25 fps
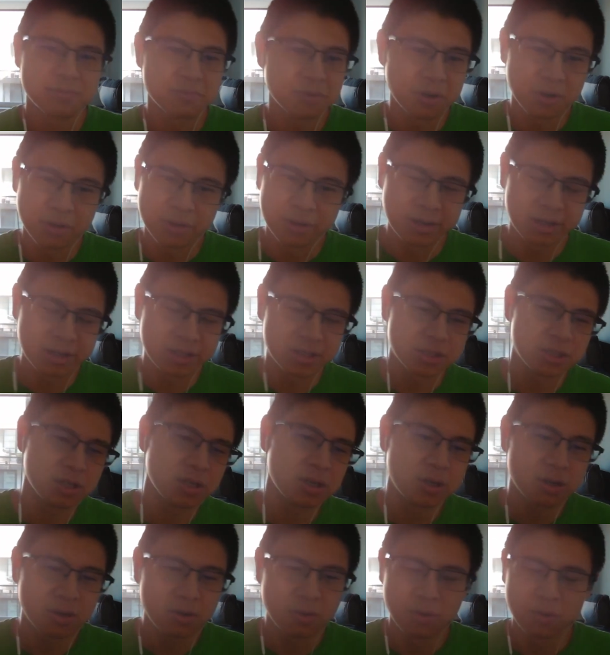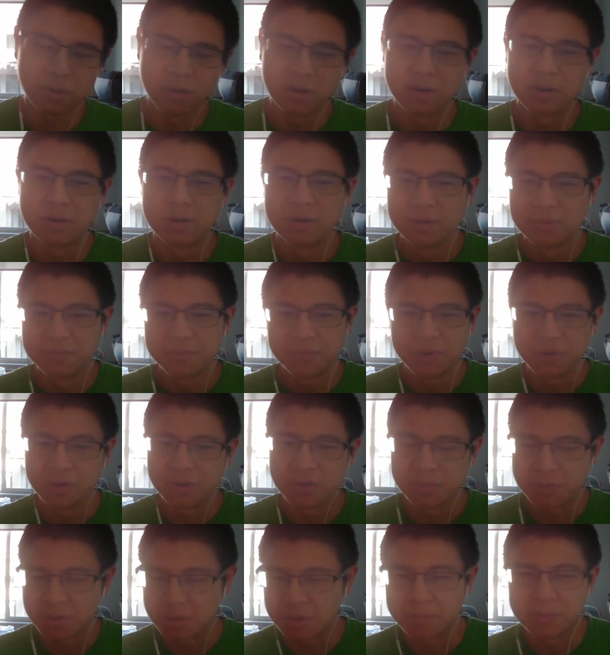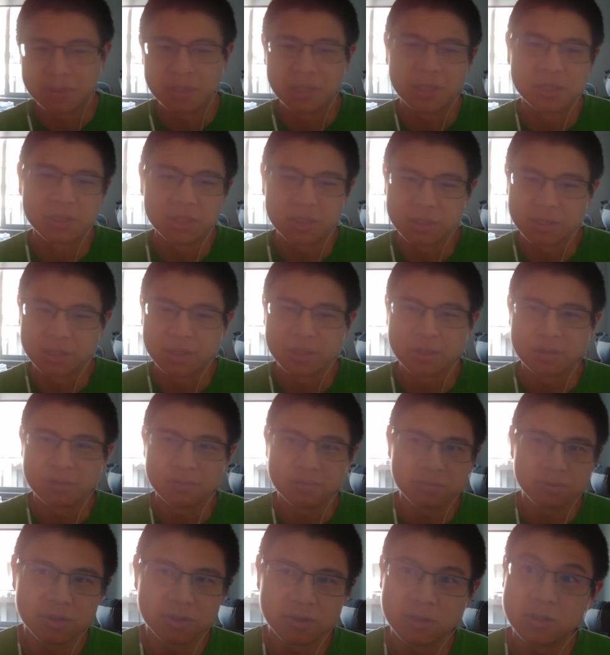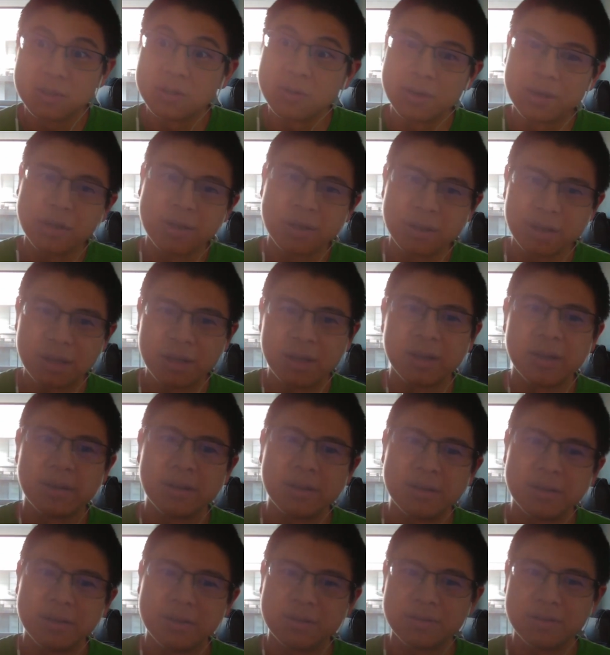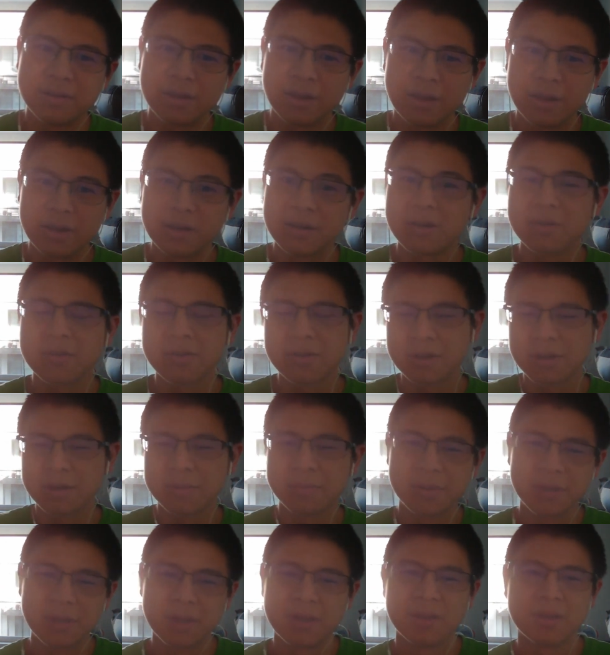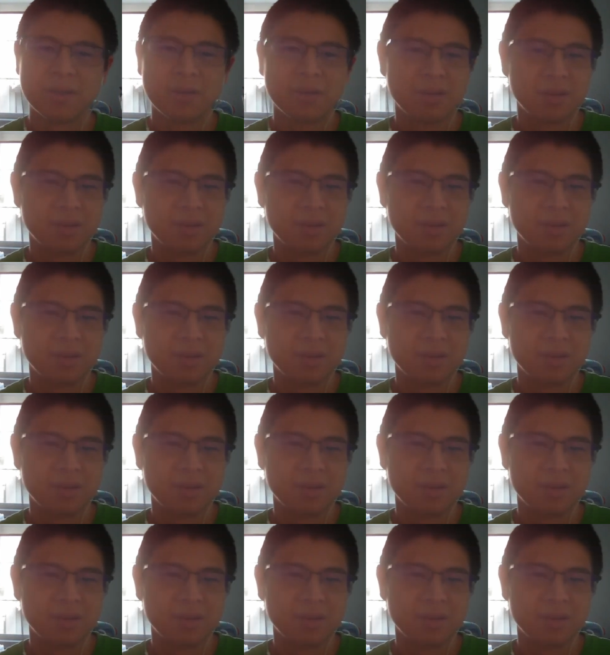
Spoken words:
early next year, or you could potentially do it at another company,